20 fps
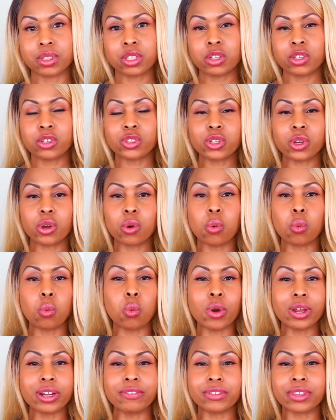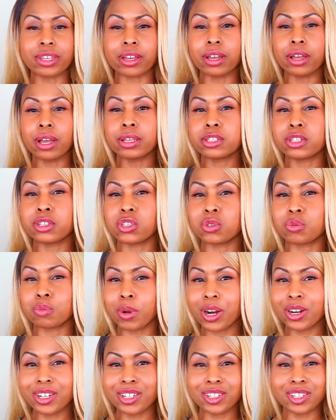So one of the
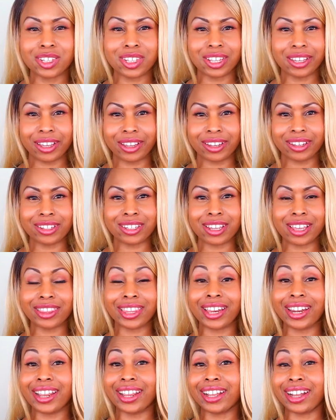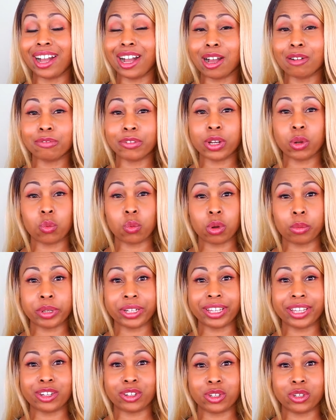smartest things that a confident woman
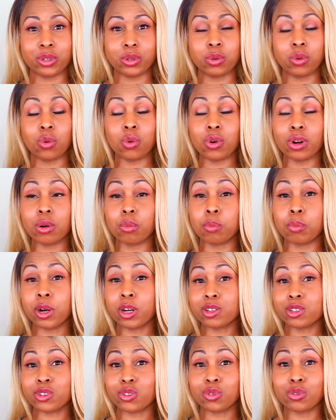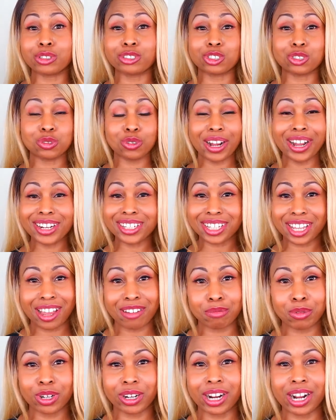can do, or a person who is trying to have
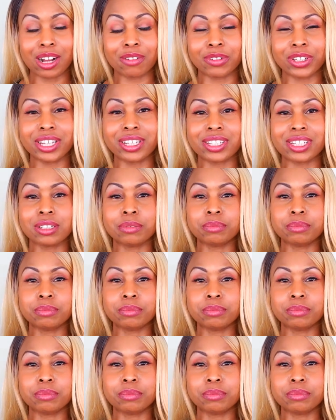more confidence,